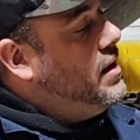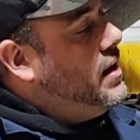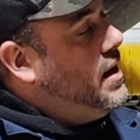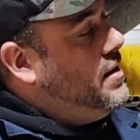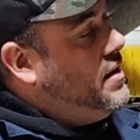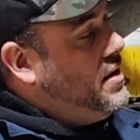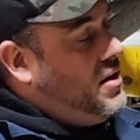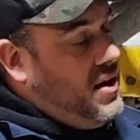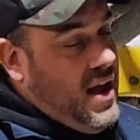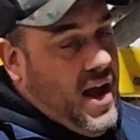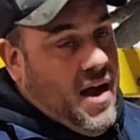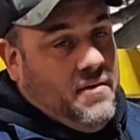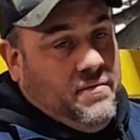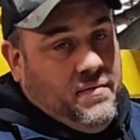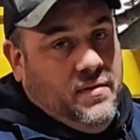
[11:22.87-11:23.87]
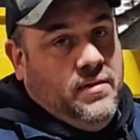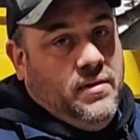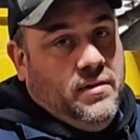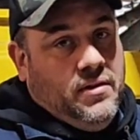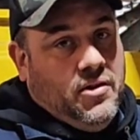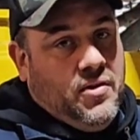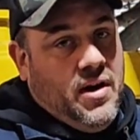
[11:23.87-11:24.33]
And then you have
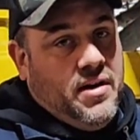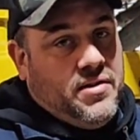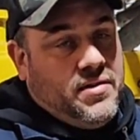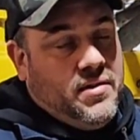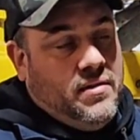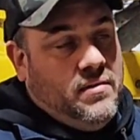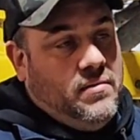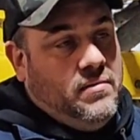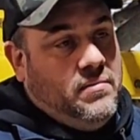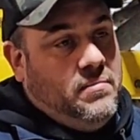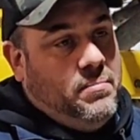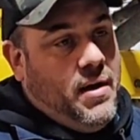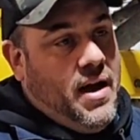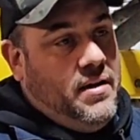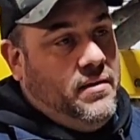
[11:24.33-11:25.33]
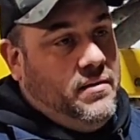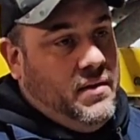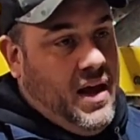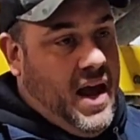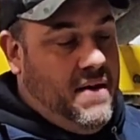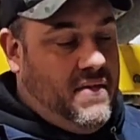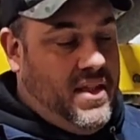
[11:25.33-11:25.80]
grease, but
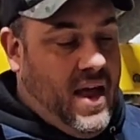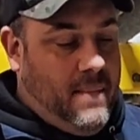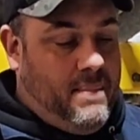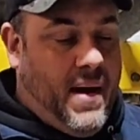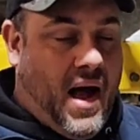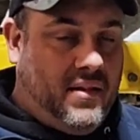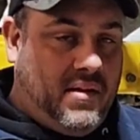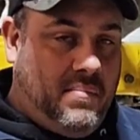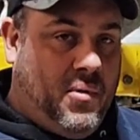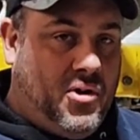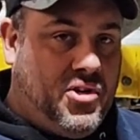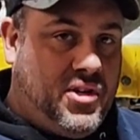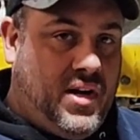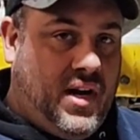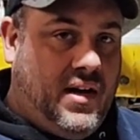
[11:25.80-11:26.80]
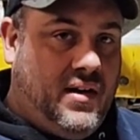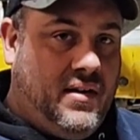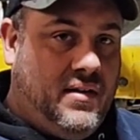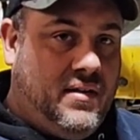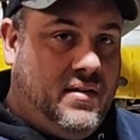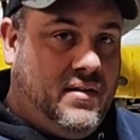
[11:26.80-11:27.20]
having that poly bushing